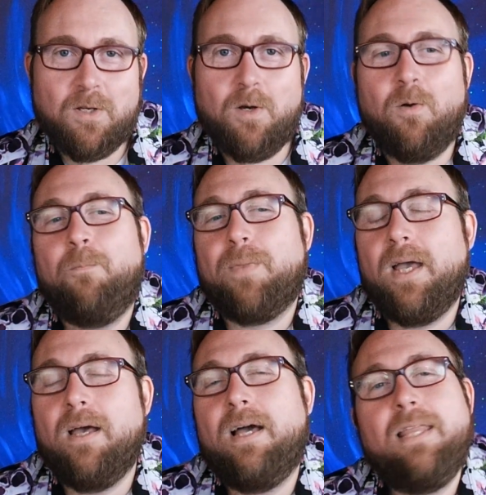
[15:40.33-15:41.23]
So
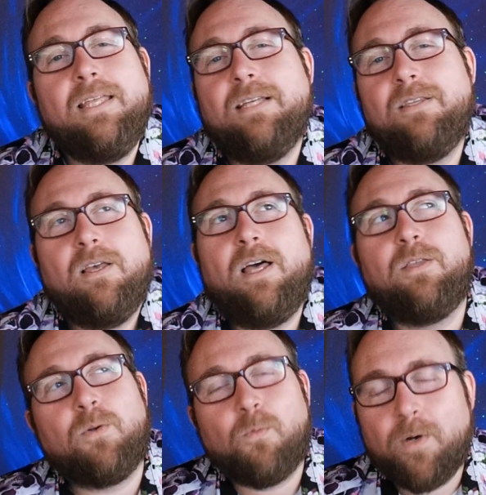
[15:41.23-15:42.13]
I think
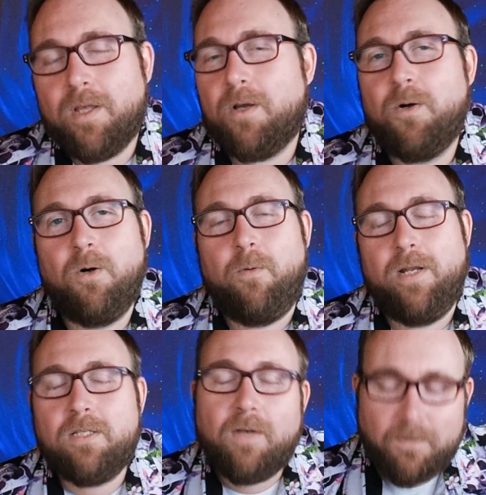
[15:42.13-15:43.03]
that's a really cool
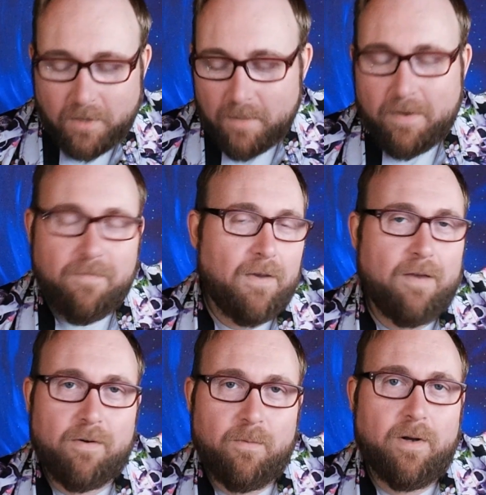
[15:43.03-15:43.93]
one. It's probably my
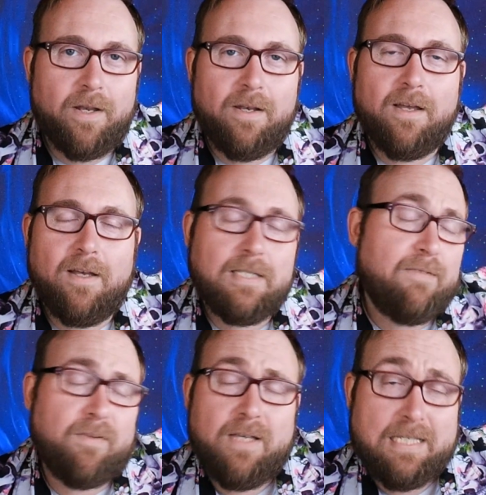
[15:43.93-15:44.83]
favorite one. It's
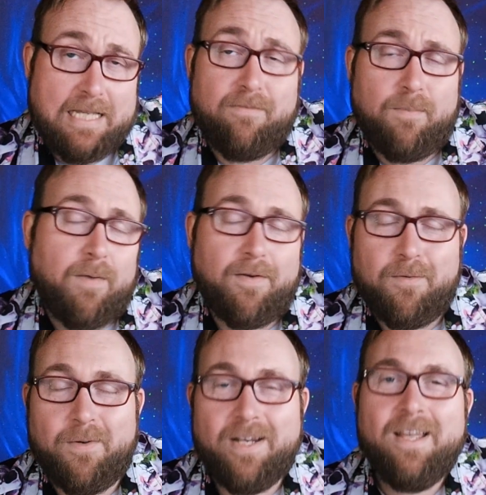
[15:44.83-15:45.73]
definitely my
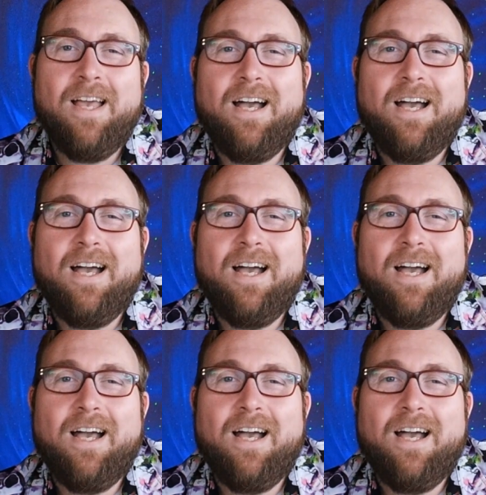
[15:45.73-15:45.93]
favorite one.